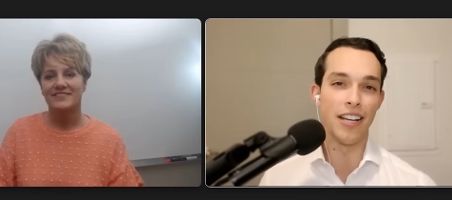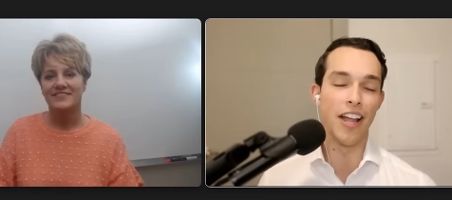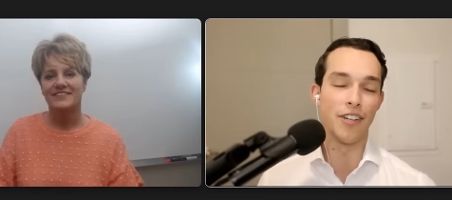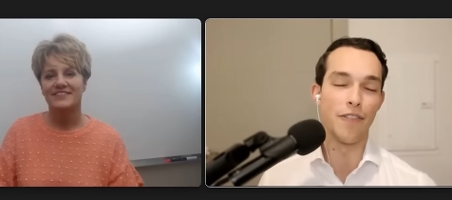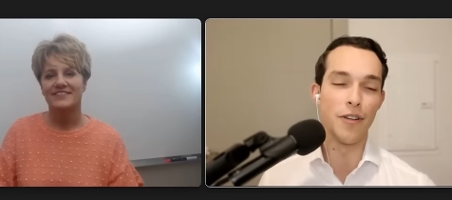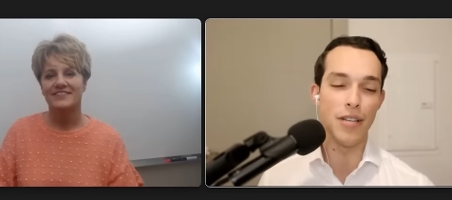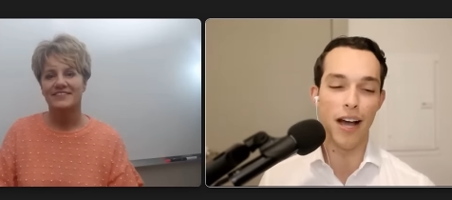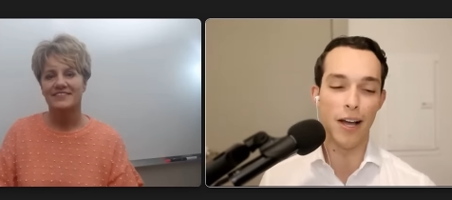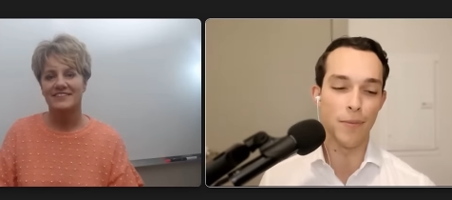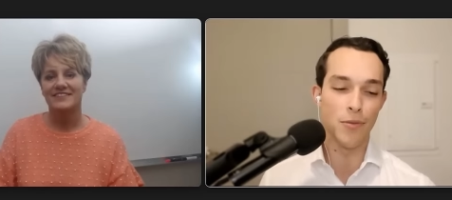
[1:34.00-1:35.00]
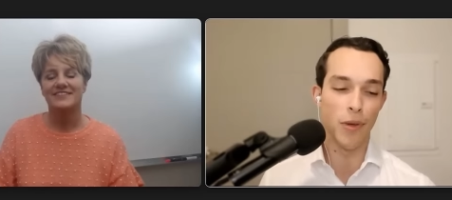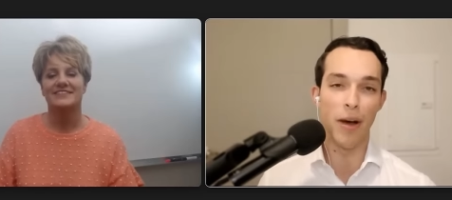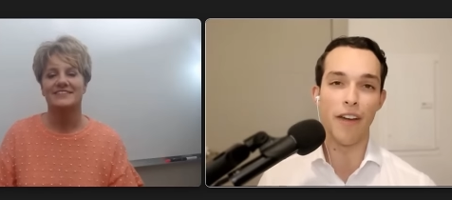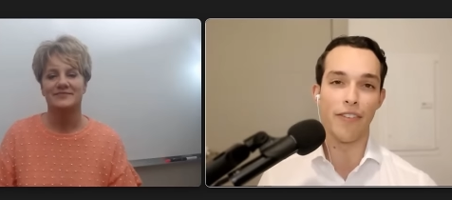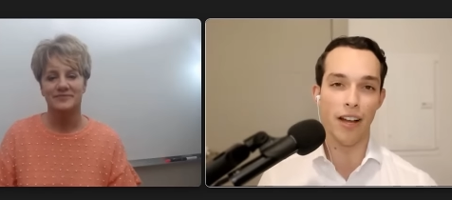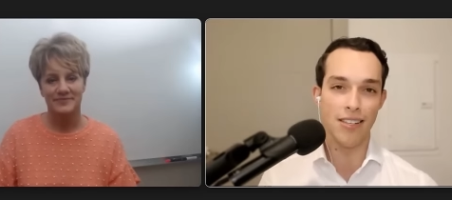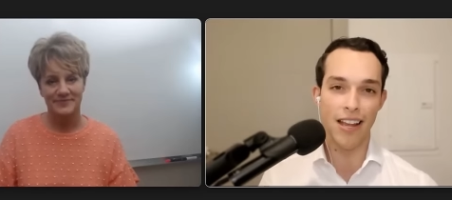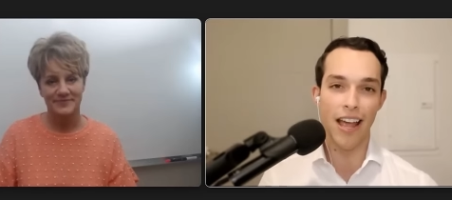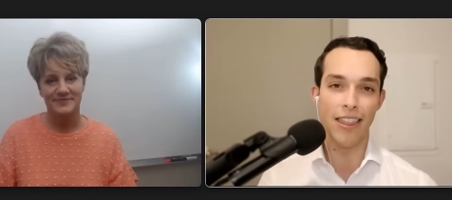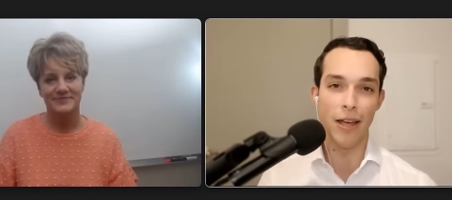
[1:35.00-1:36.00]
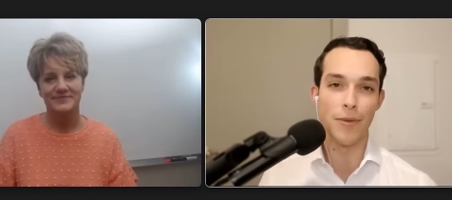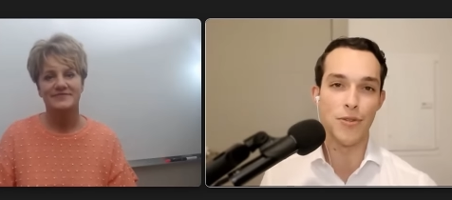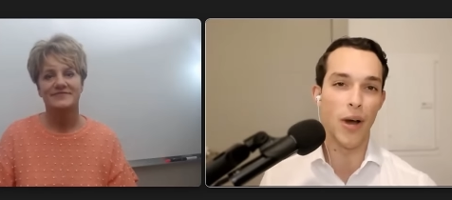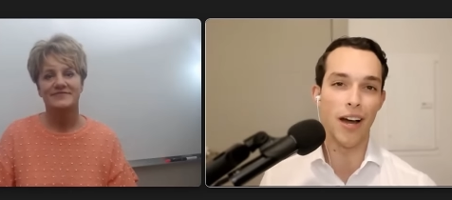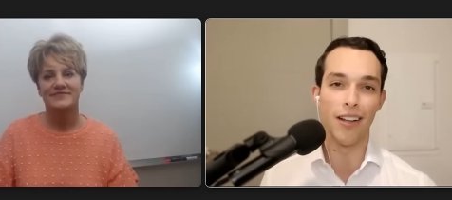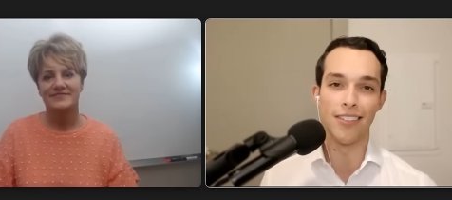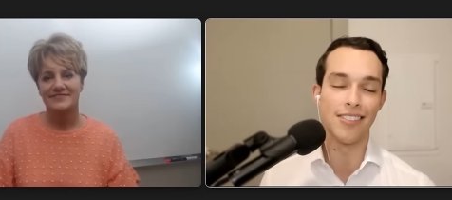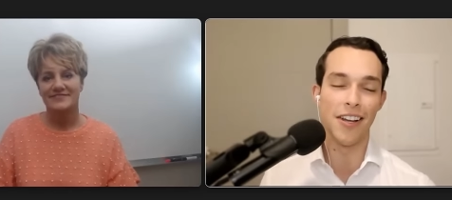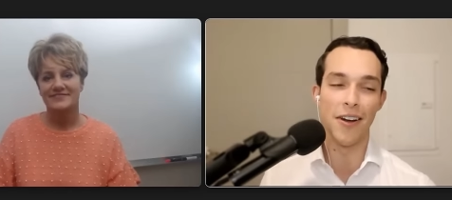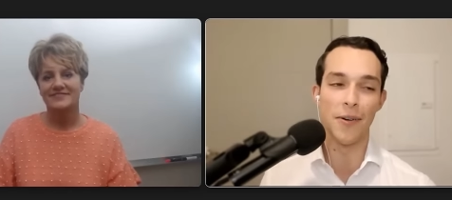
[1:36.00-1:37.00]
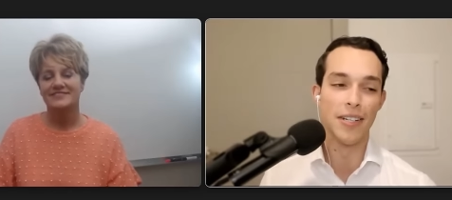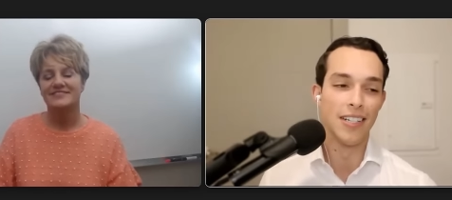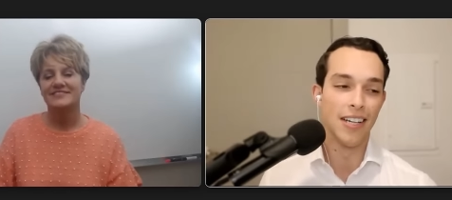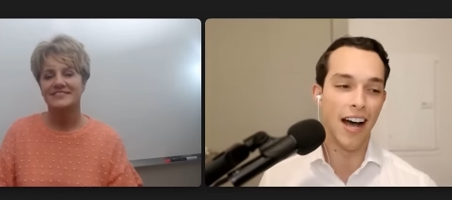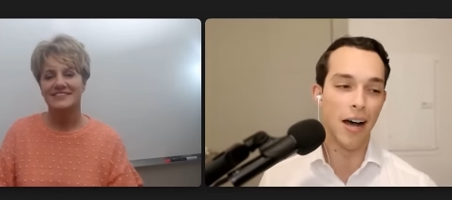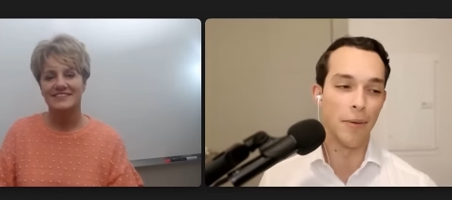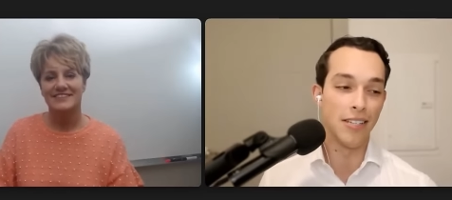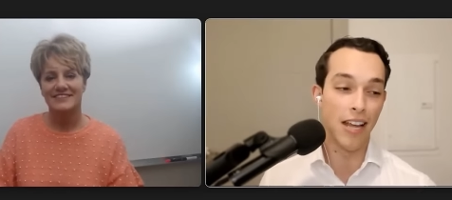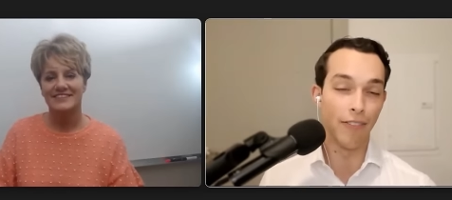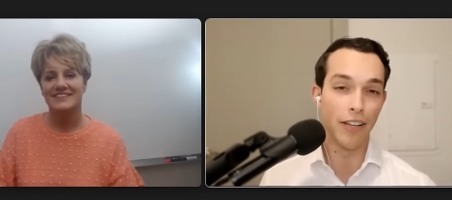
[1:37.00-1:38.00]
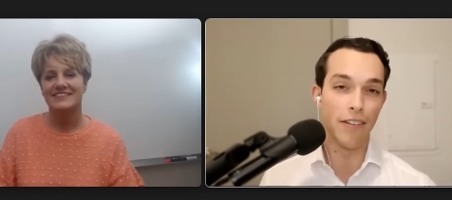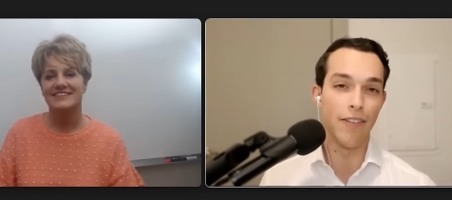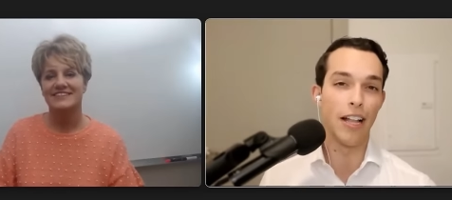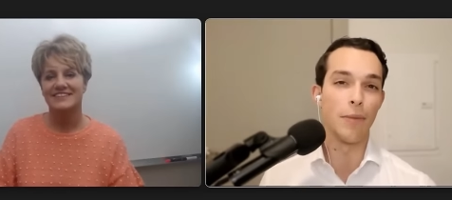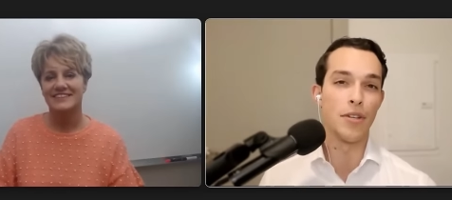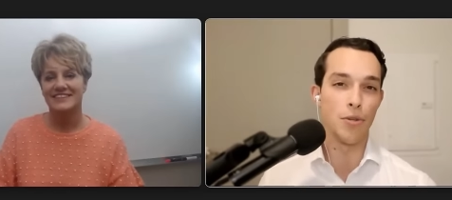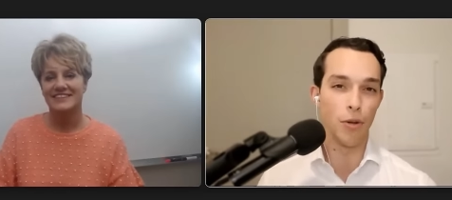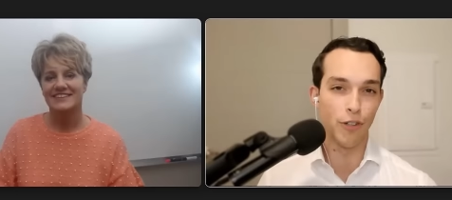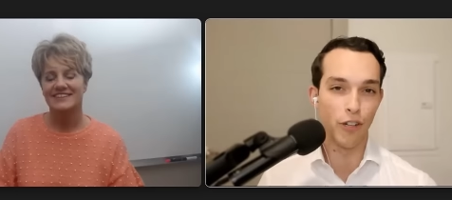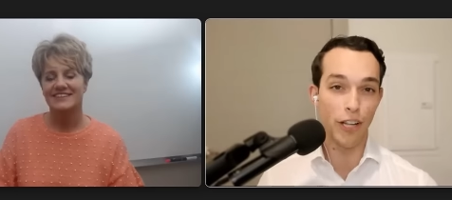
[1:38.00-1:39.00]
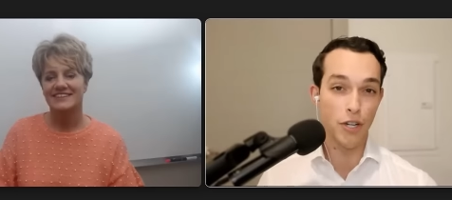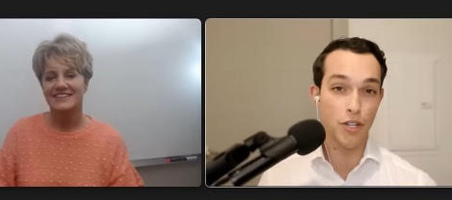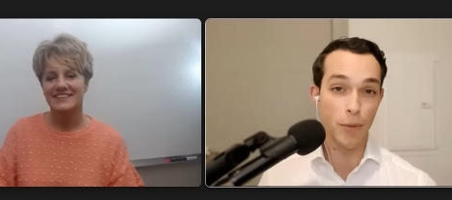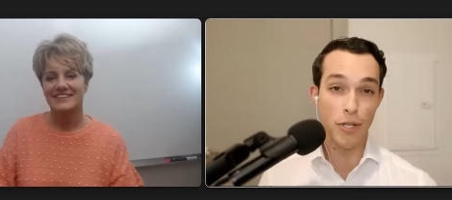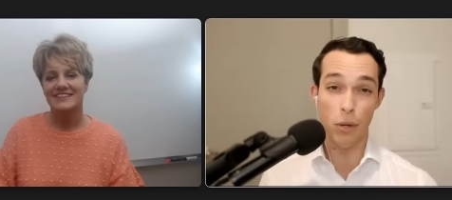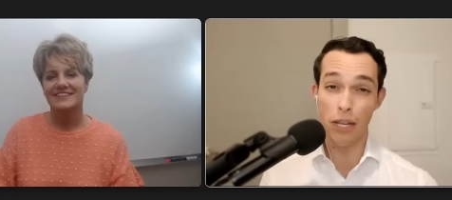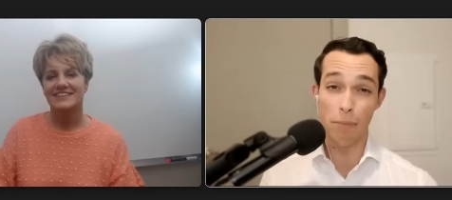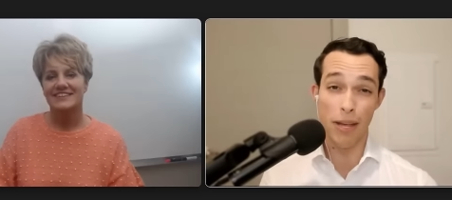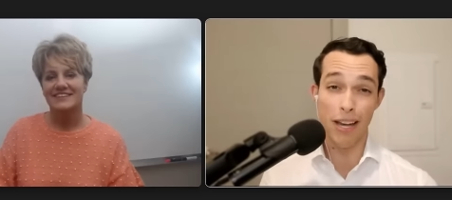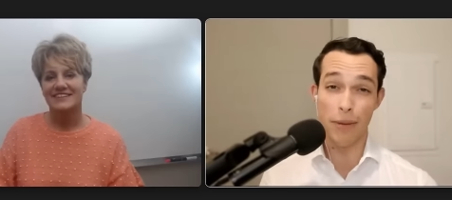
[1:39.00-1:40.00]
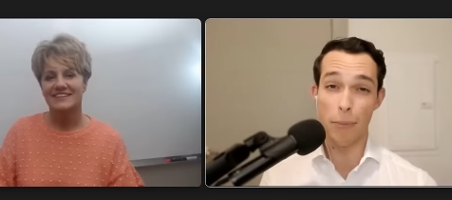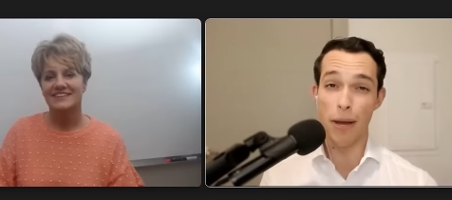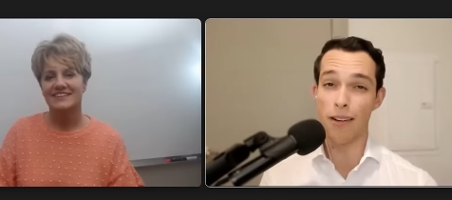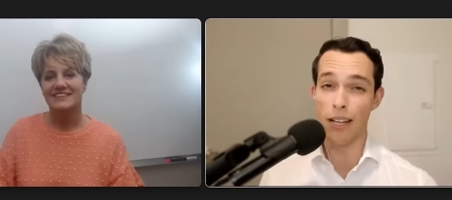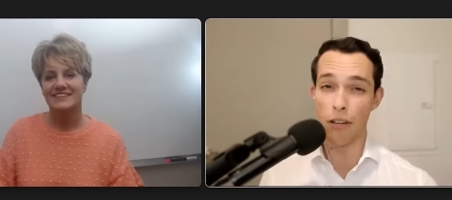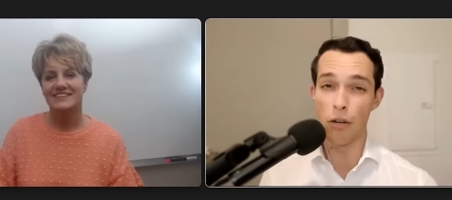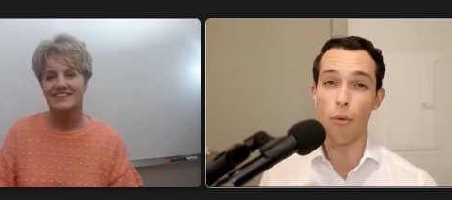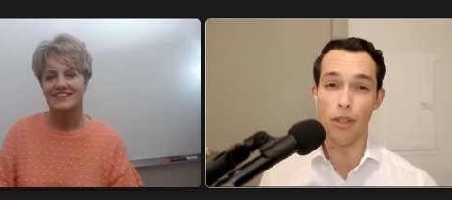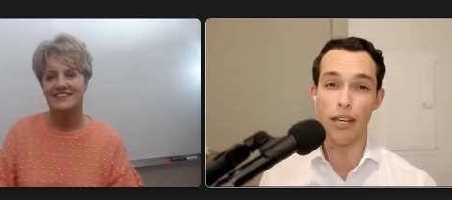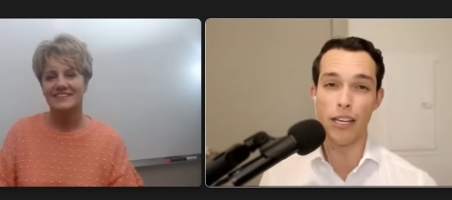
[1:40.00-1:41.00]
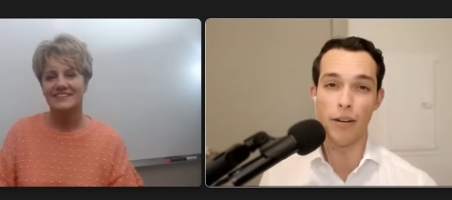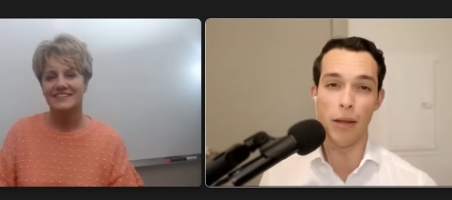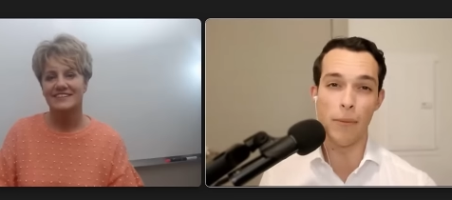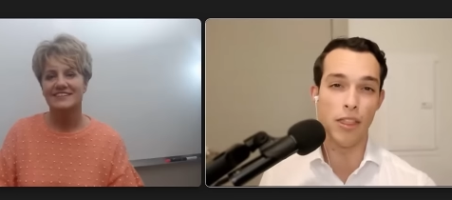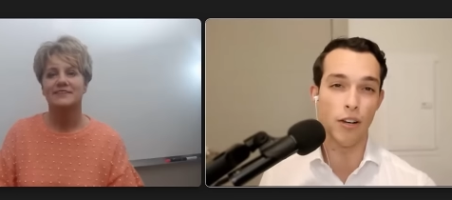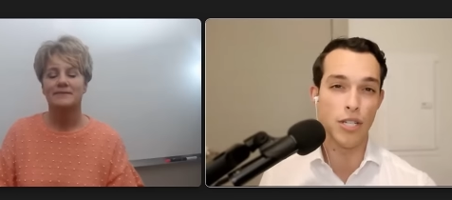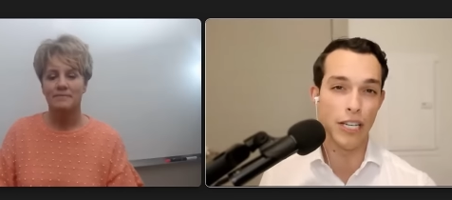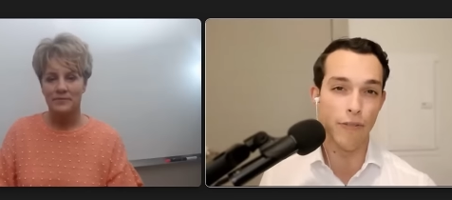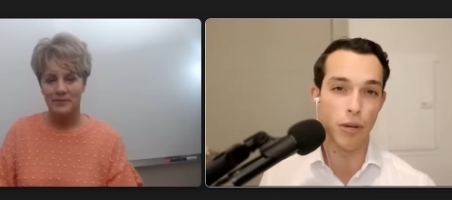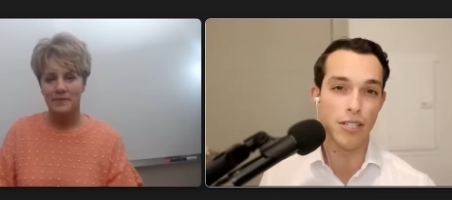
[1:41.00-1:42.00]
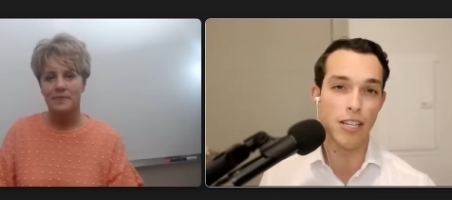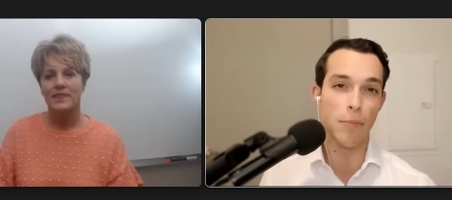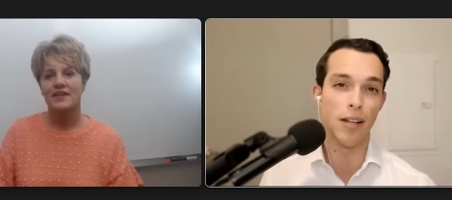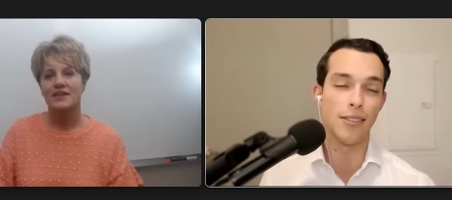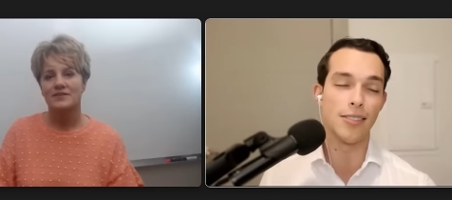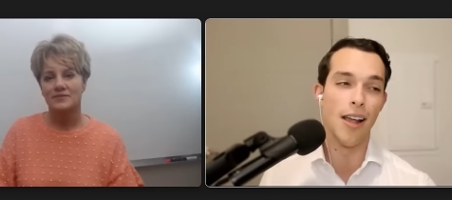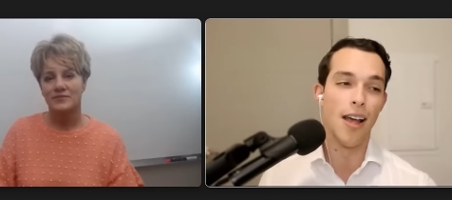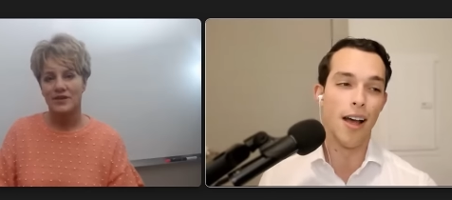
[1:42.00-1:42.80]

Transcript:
Speaker 1: together a few times with my fiance and them as well, and so um, it's definitely developed into a real relationship. It's only been, I mean, about a little more than a year, maybe 13, 14 months.